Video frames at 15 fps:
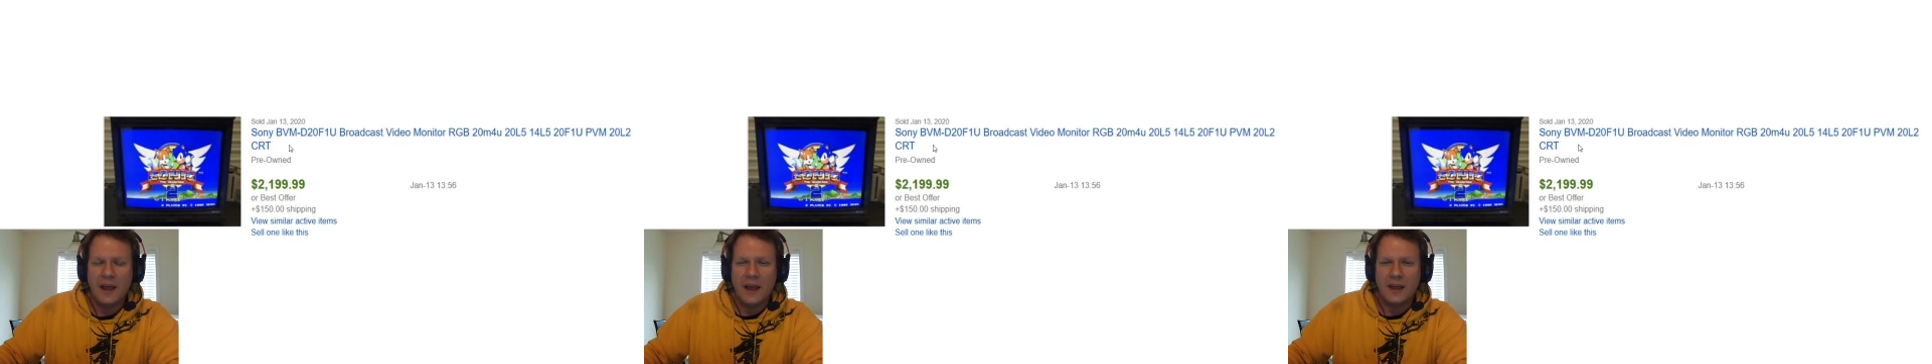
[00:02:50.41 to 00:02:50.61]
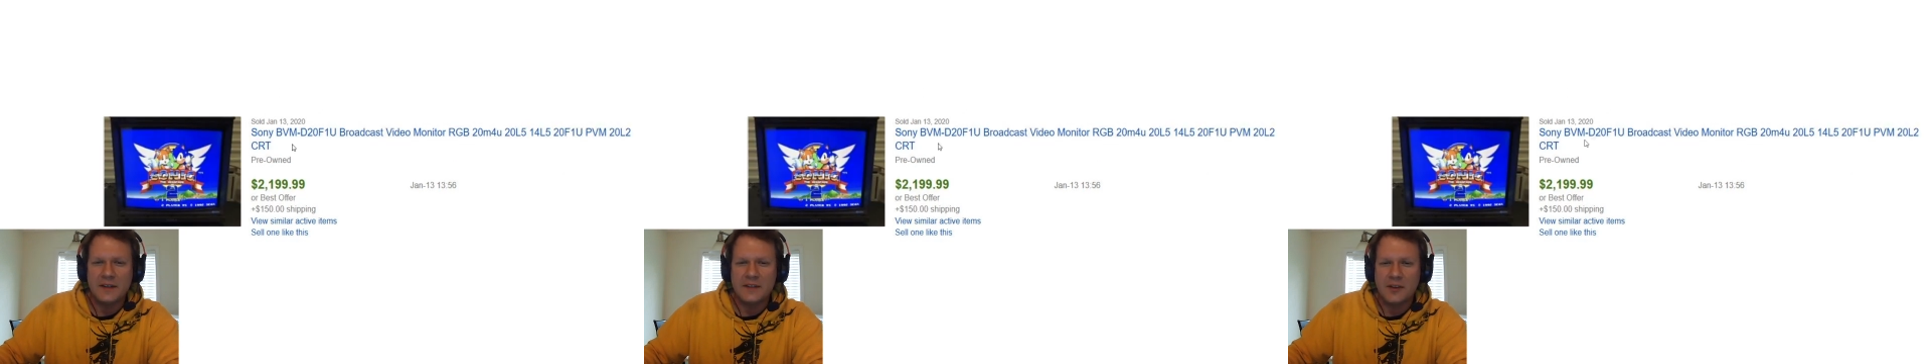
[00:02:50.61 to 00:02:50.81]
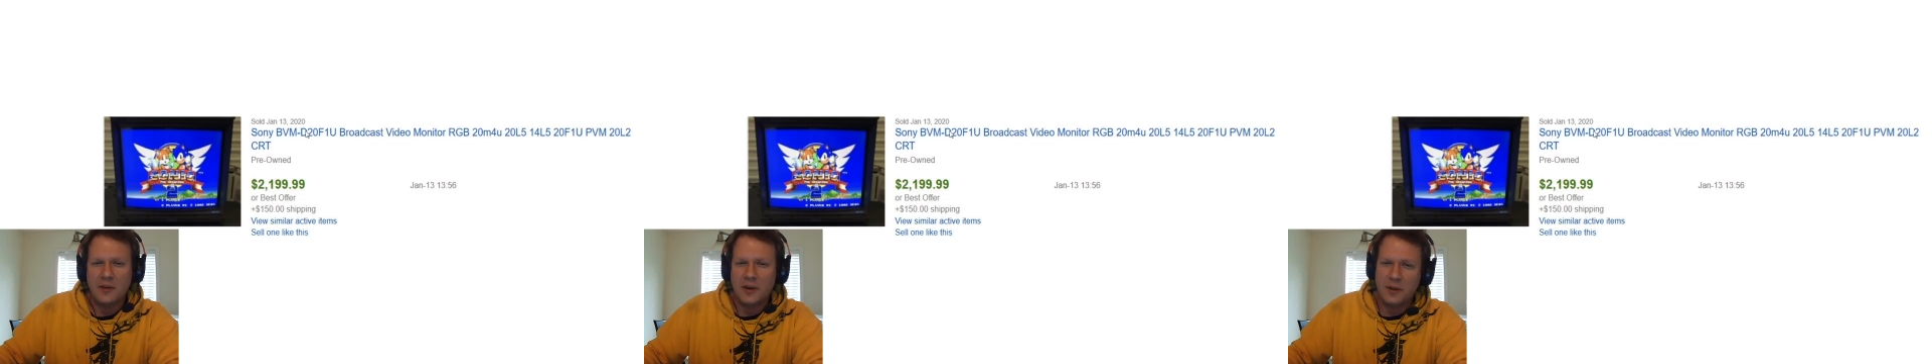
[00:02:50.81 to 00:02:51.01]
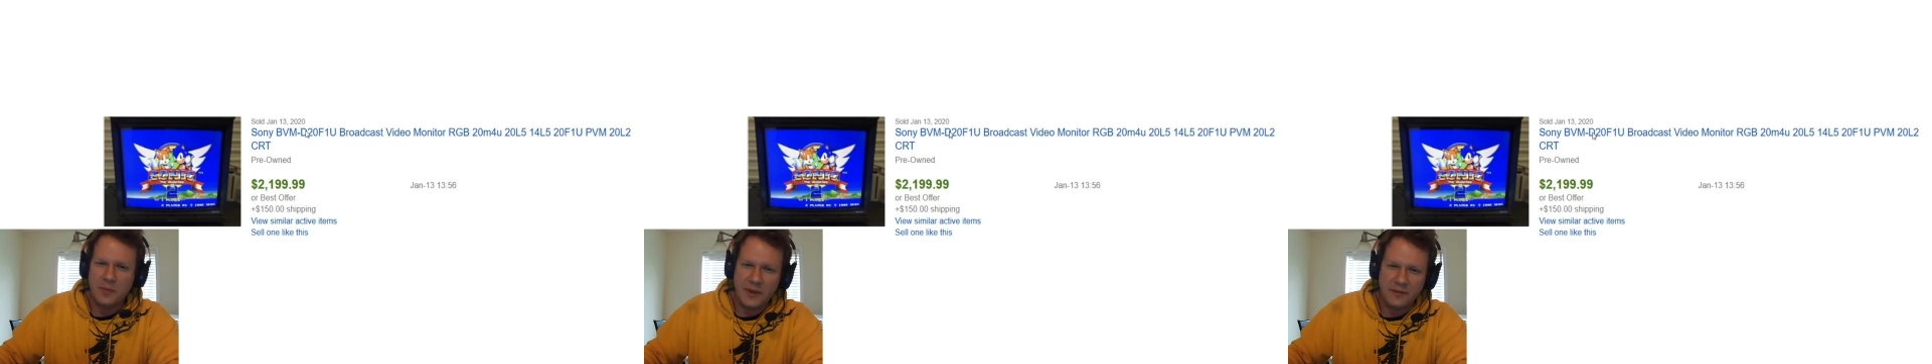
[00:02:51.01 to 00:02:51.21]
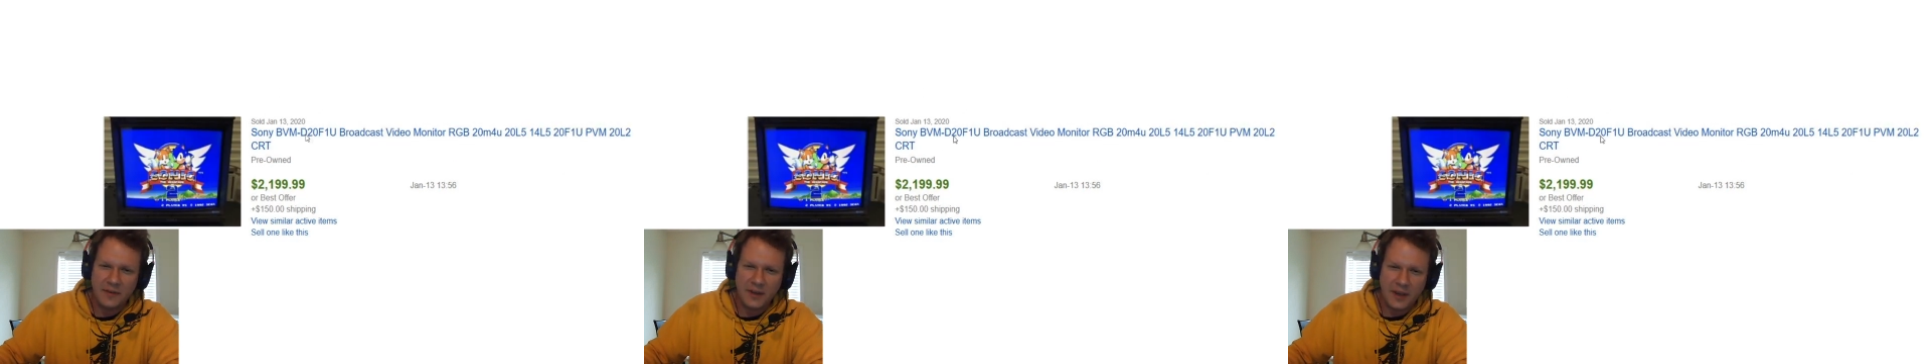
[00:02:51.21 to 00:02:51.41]
a Sony
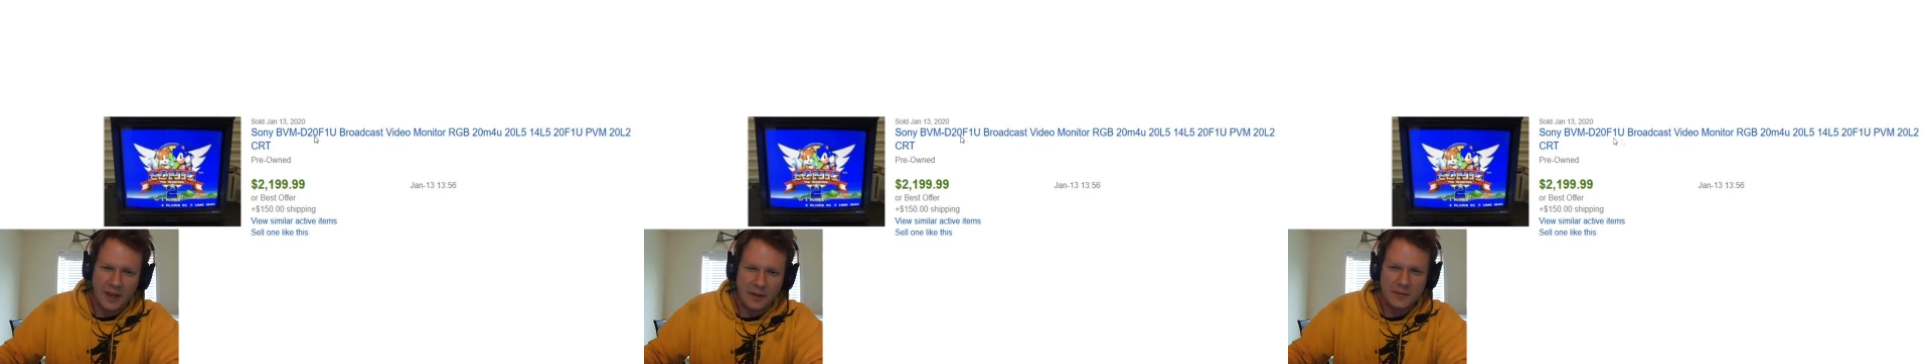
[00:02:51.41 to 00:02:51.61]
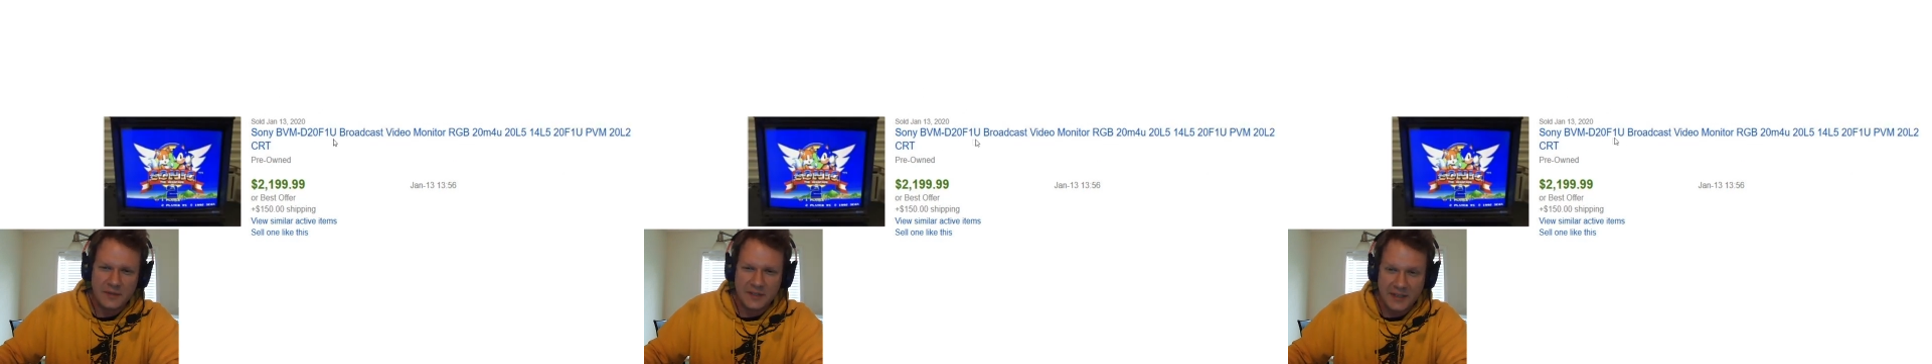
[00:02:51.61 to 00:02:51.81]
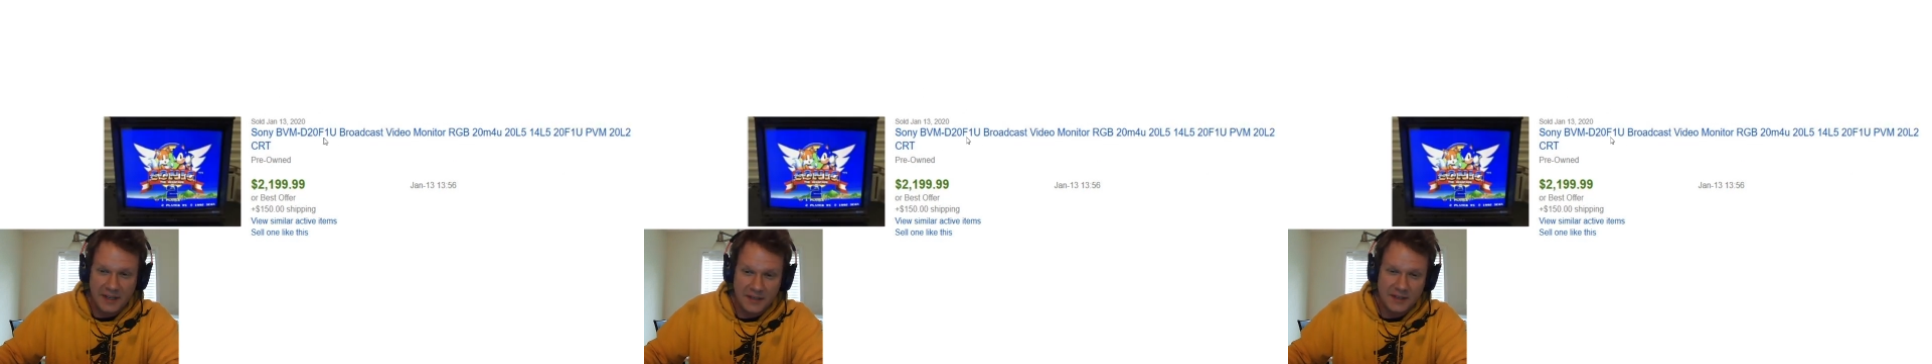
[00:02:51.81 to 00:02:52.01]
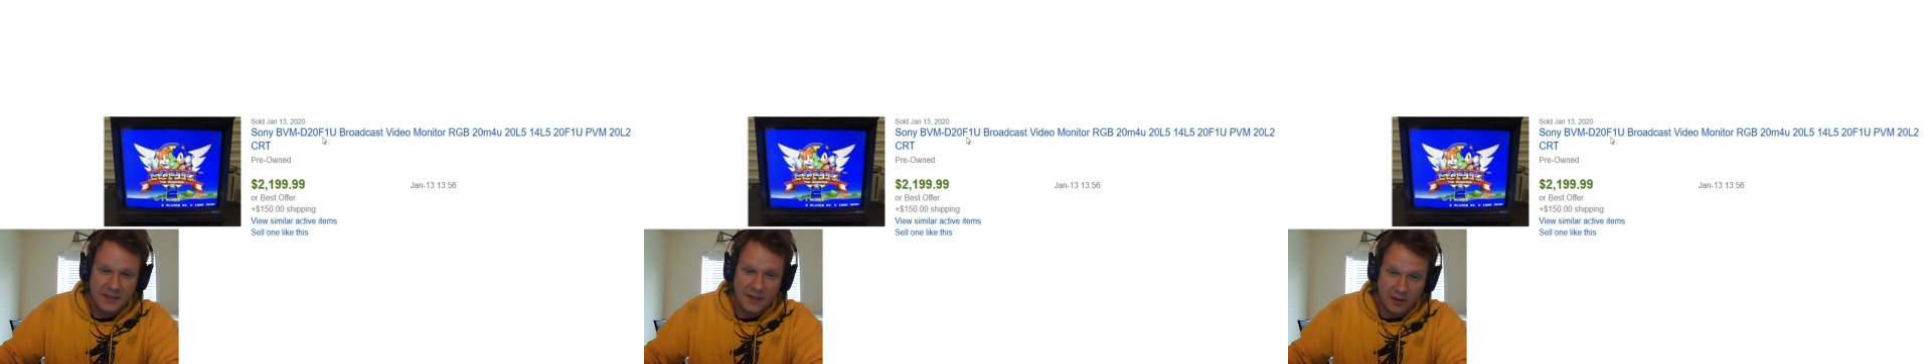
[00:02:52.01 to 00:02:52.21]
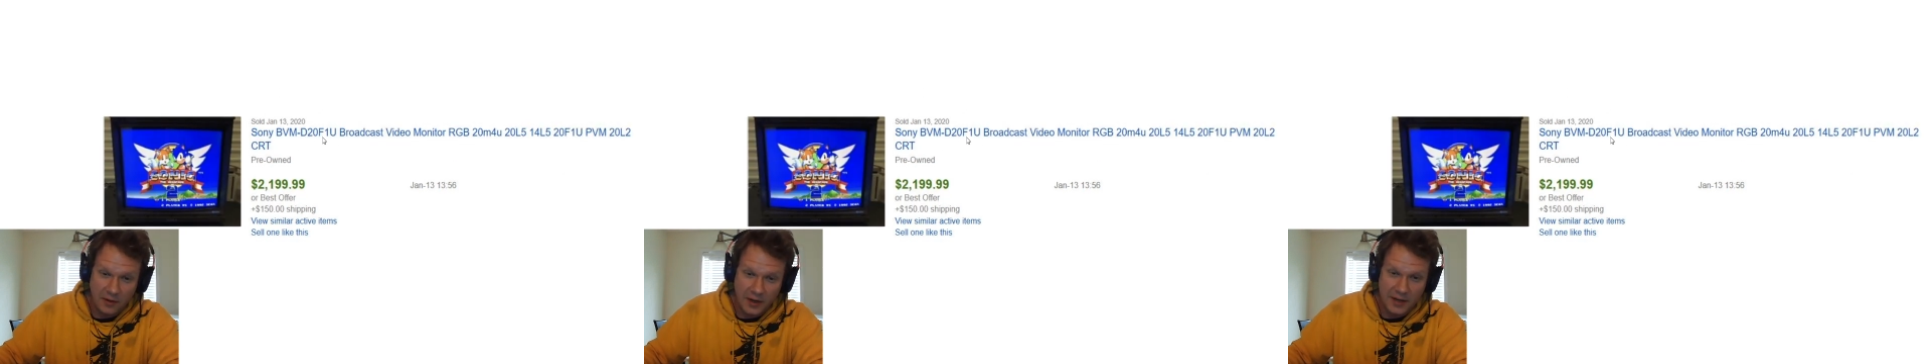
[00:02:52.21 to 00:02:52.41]
BVM
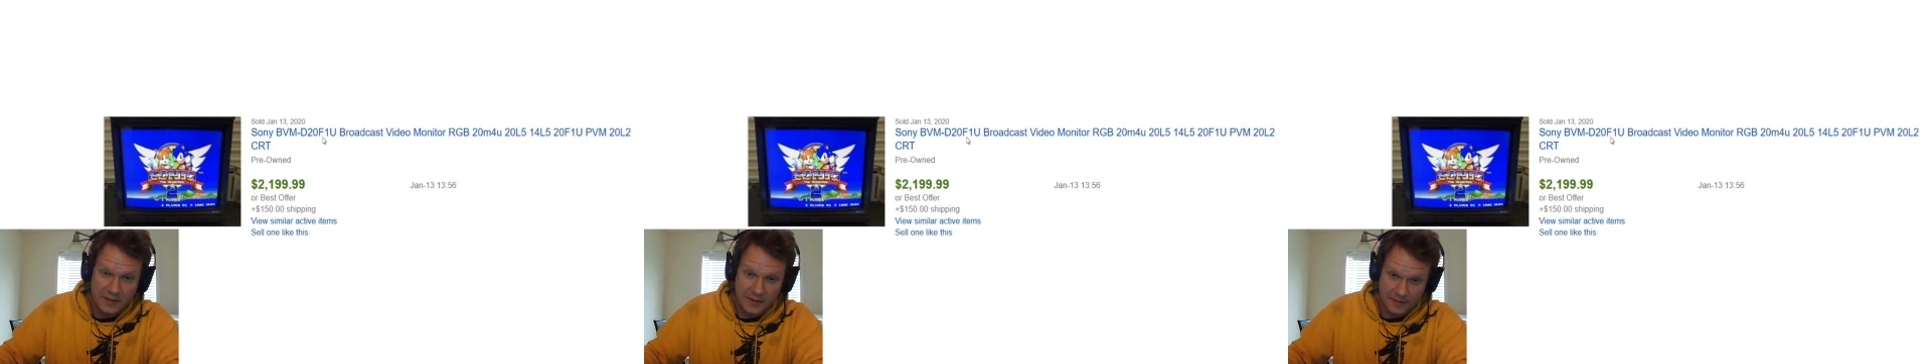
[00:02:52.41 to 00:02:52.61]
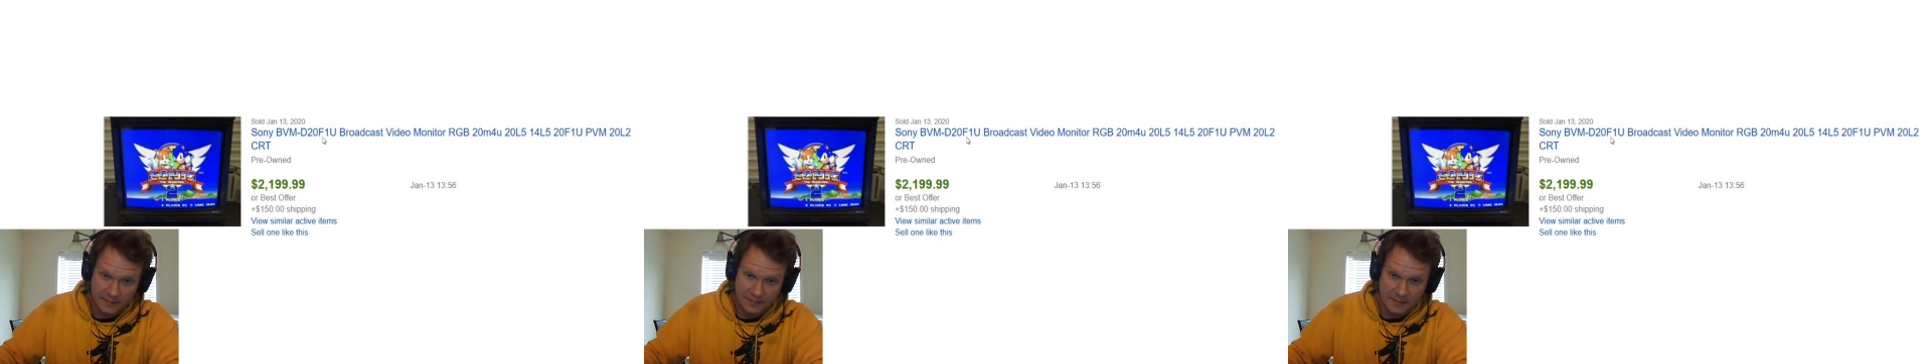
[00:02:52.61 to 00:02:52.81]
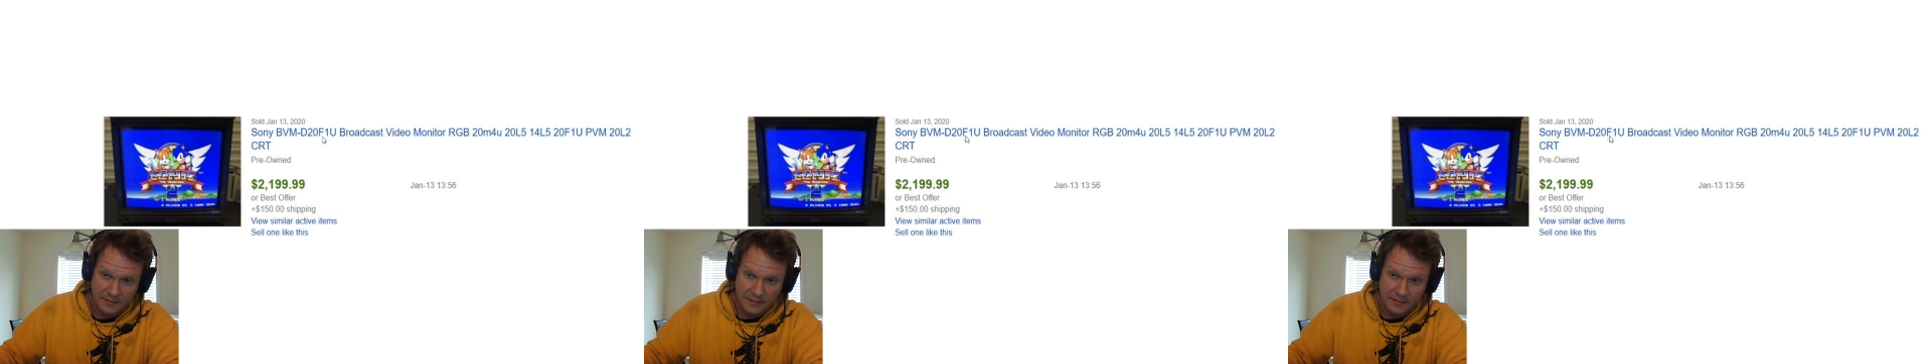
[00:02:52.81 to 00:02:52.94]
D-Series.